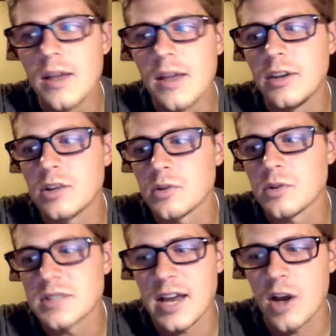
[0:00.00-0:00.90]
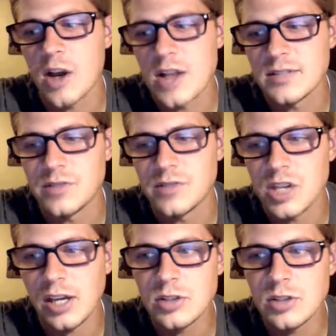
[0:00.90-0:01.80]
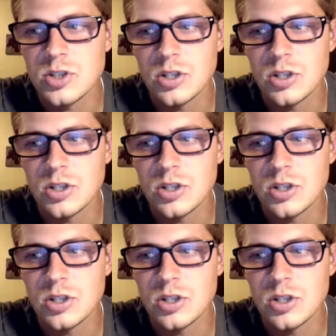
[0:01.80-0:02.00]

There's always that cost of change,